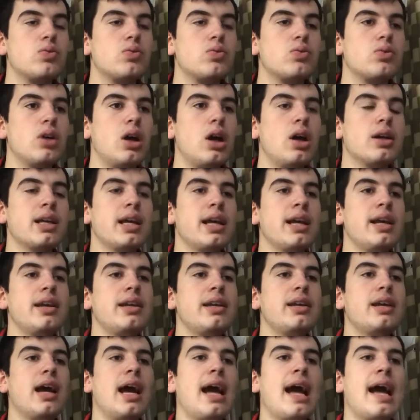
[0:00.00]

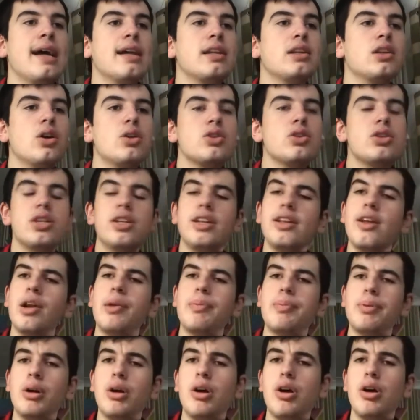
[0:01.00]
Okay. And those are the
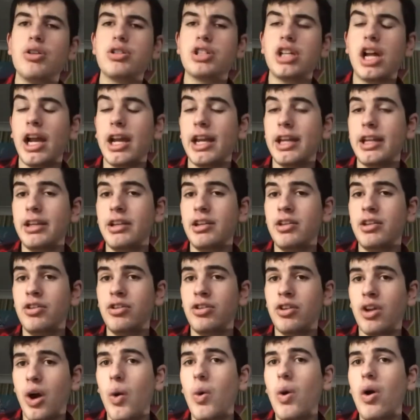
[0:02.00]
only plot holes I
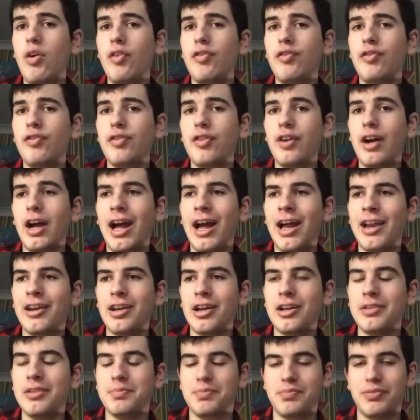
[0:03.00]
know of. And
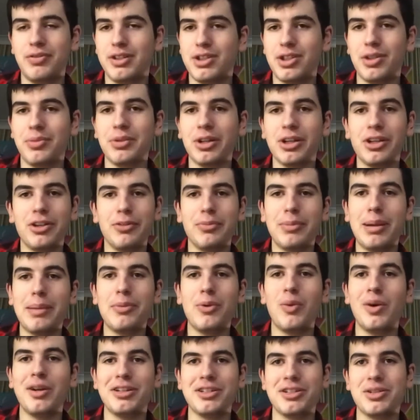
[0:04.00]
I'm pretty sure I'm going to
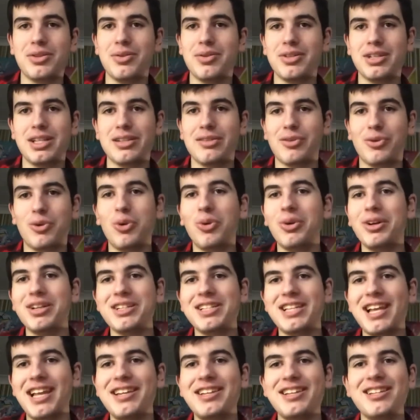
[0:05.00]
remember one as soon as this
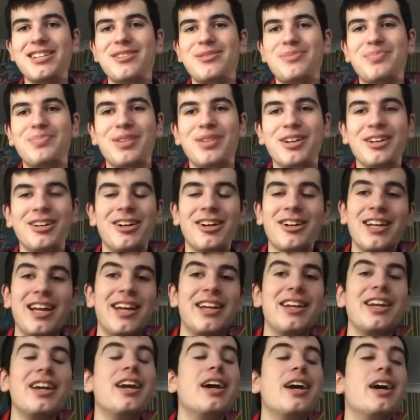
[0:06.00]
recording's ended. But
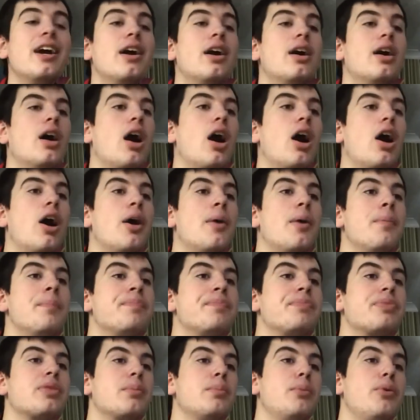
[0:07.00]
okay.
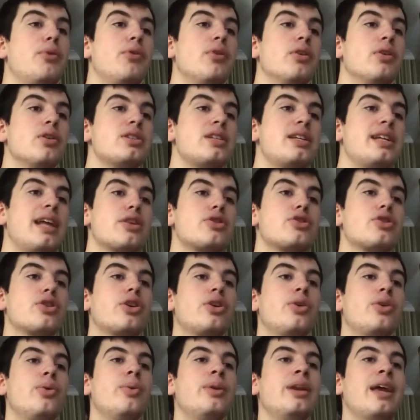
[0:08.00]
Moving on to the actual
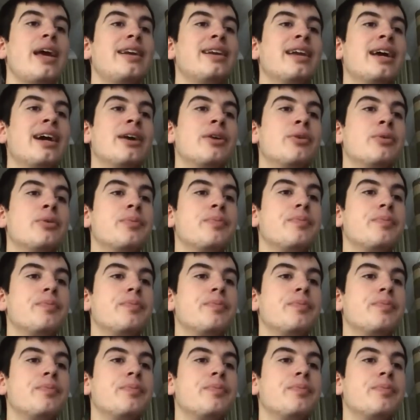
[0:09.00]
Q&A now.